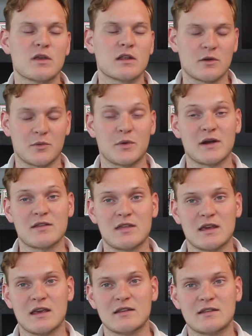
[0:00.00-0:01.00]
Now, the weird
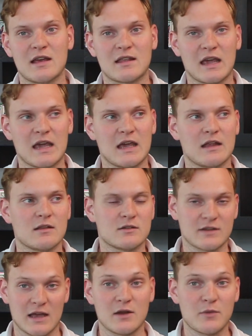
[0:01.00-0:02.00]
thing is that in
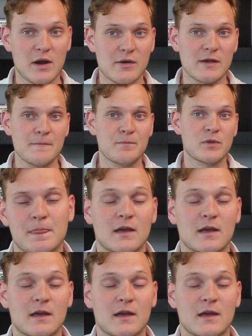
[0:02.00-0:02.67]
January,